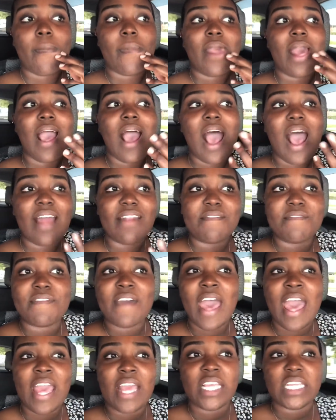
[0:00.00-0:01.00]

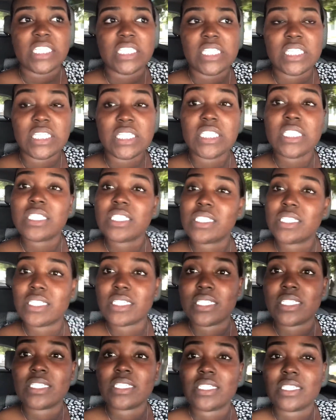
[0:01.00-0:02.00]
advise.
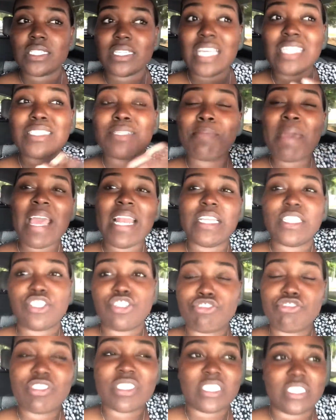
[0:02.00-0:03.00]
That's my little
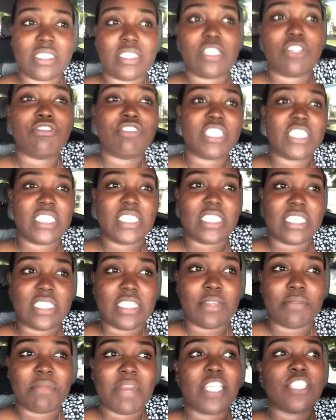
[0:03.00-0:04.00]

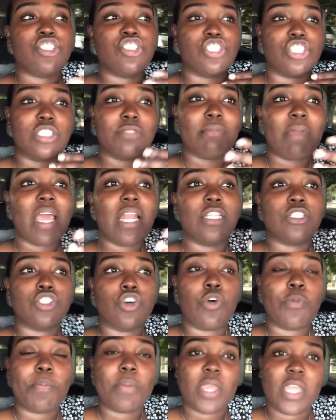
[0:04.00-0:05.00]
criticism. That's just my little
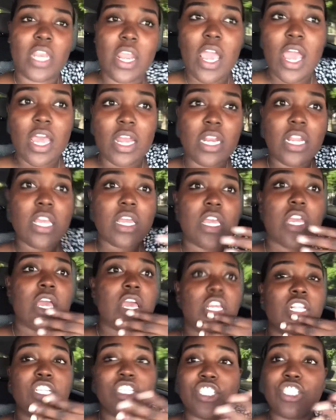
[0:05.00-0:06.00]
opinion.
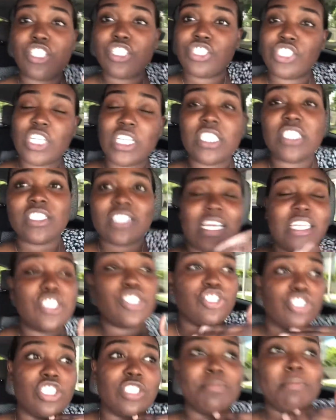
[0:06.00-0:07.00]
That's
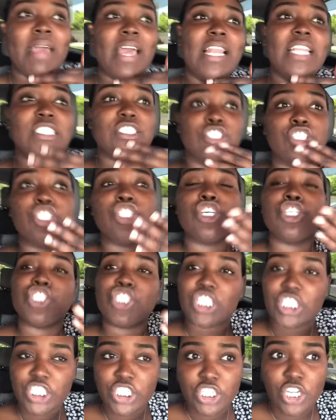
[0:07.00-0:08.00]
just my little
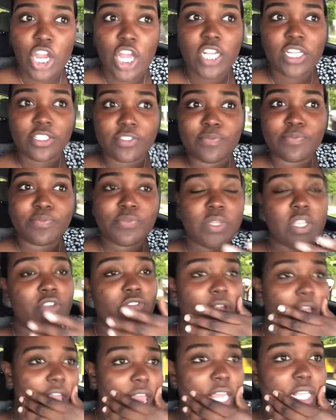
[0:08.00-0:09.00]
suggestion,
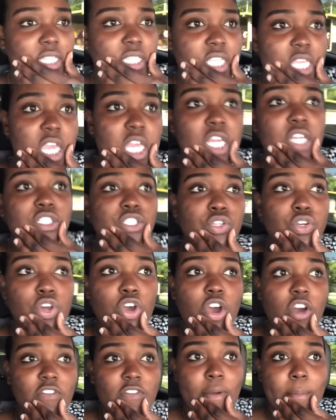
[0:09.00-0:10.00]
right, to the
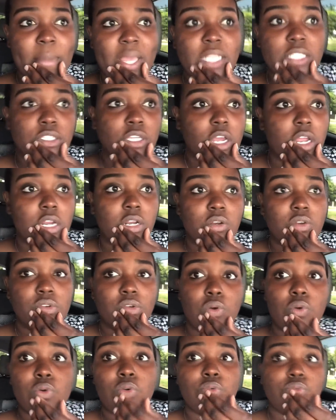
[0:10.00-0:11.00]
government and
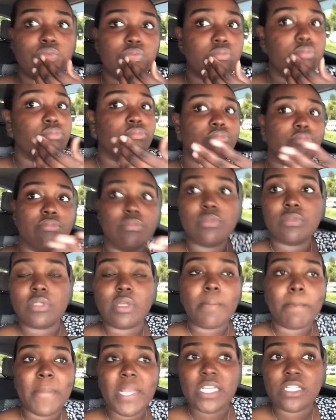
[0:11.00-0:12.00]
the
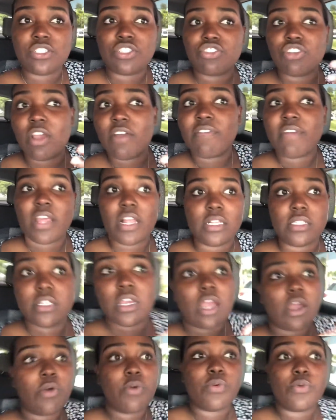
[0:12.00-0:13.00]
Ministry of Health
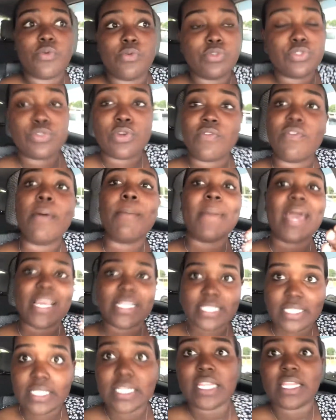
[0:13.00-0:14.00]
or whosoever might
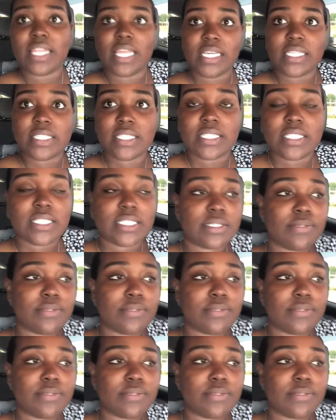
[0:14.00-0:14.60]
say this.